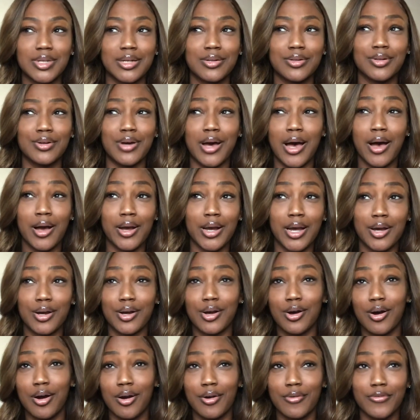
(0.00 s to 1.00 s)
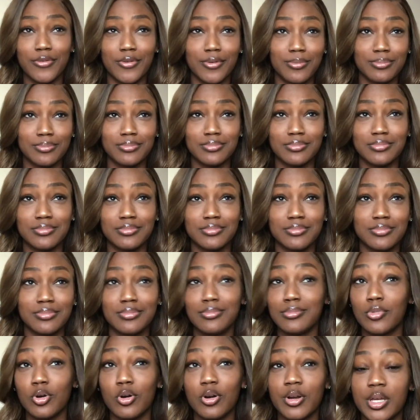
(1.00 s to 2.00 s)
I don't know how I got a car from
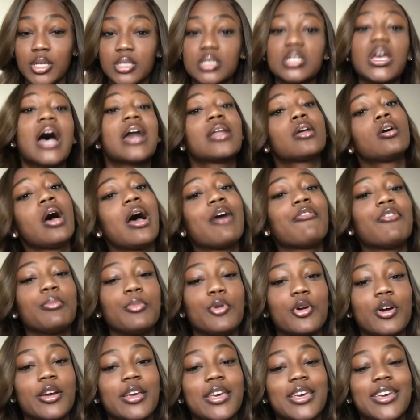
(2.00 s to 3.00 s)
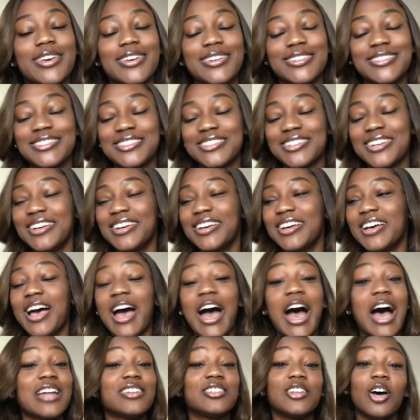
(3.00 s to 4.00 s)
mortgage. I don't have a mortgage.
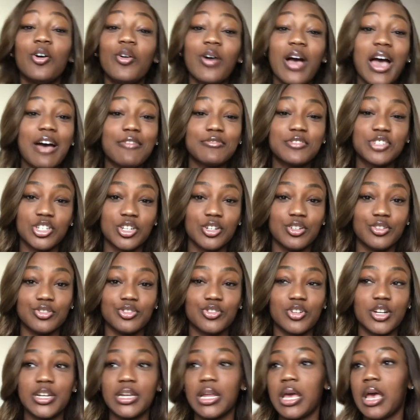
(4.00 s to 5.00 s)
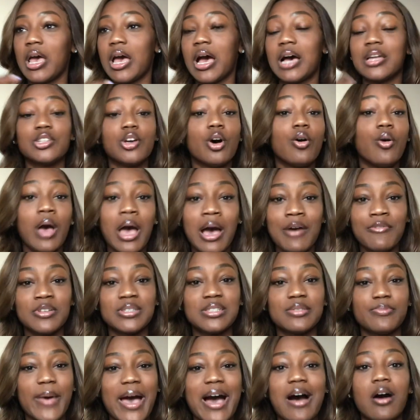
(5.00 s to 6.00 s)
I don't have children. I don't have a
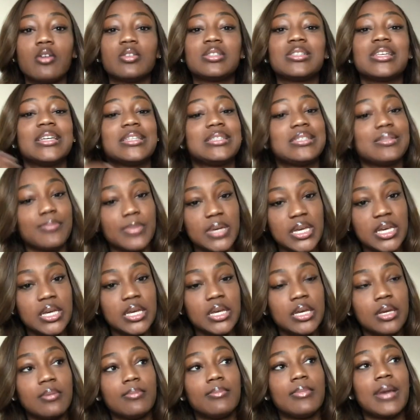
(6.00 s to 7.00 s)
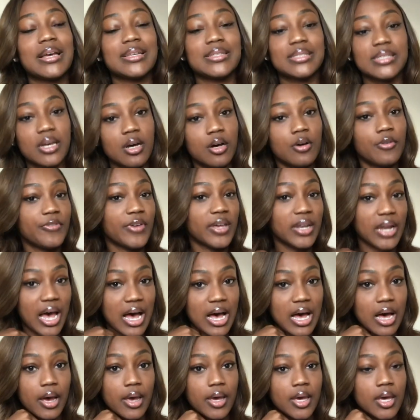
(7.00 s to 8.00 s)
spouse. It's me, myself, and
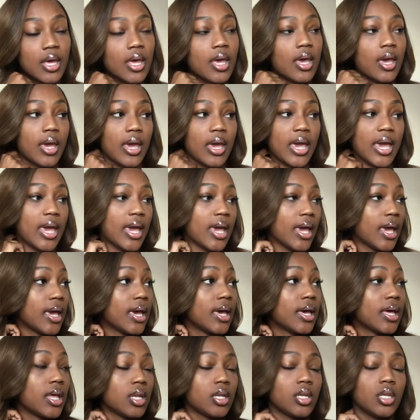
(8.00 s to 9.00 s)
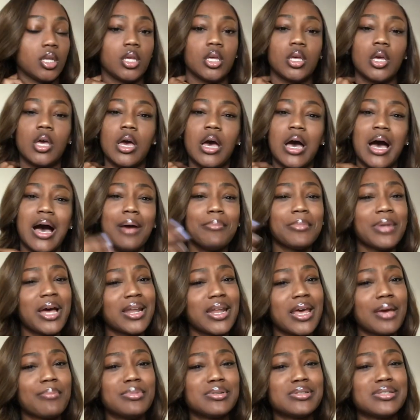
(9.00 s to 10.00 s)
I. And I'm
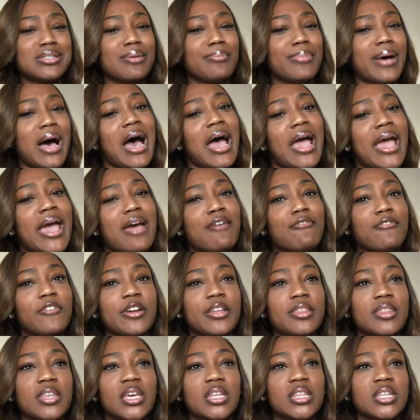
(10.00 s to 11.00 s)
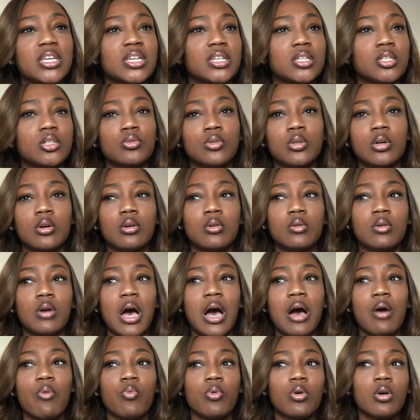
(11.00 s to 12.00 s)
not able to buy everything that, you know,
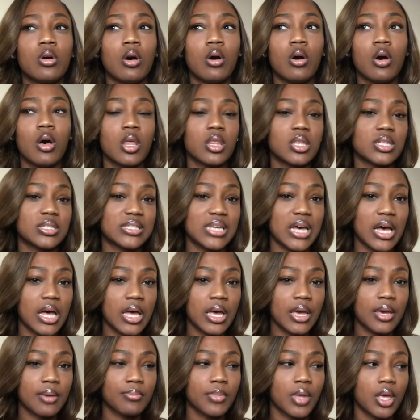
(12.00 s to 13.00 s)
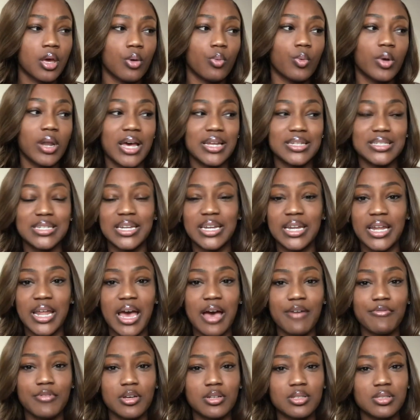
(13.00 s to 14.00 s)
I want all the time when I didn't
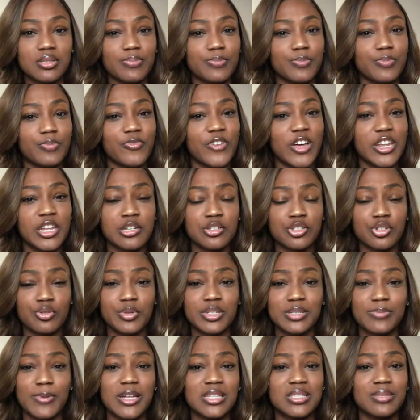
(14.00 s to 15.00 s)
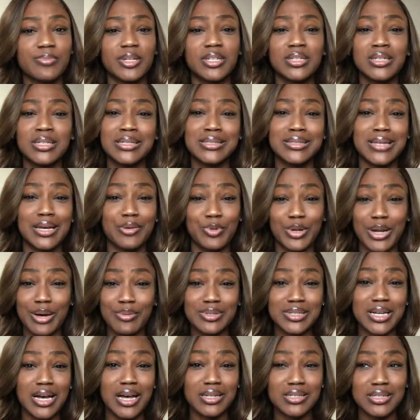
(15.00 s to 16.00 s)
have those financial responsibilities. Like when I
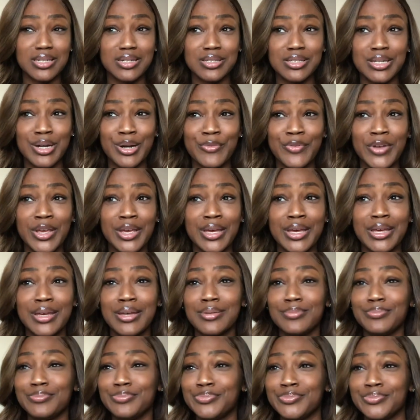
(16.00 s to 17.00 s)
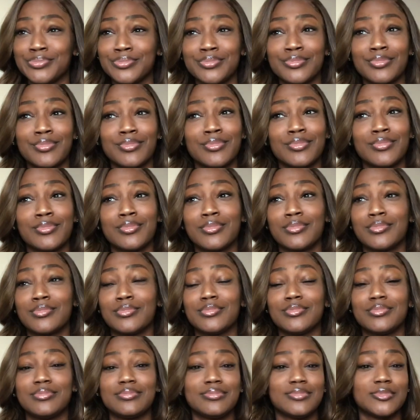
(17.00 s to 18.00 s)
was cocktail serving and
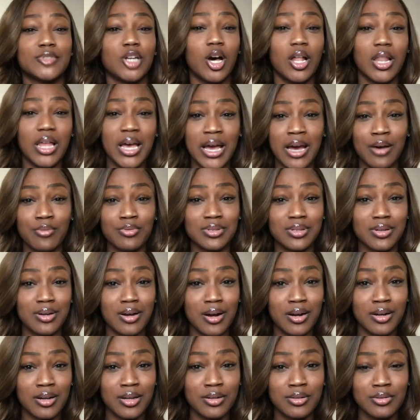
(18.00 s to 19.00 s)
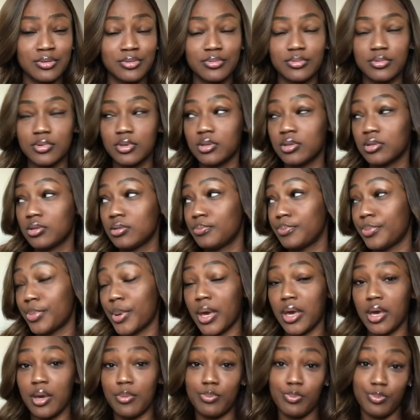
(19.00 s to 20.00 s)
all I had was a car note,
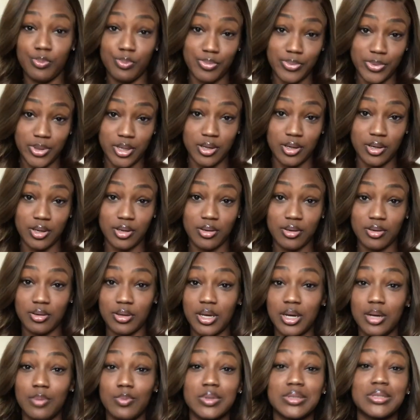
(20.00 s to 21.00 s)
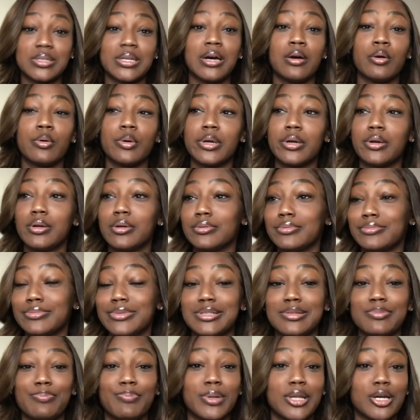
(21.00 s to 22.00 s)
baby, I was out here
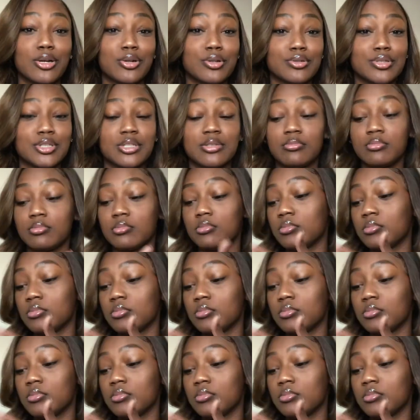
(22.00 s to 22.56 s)
splurging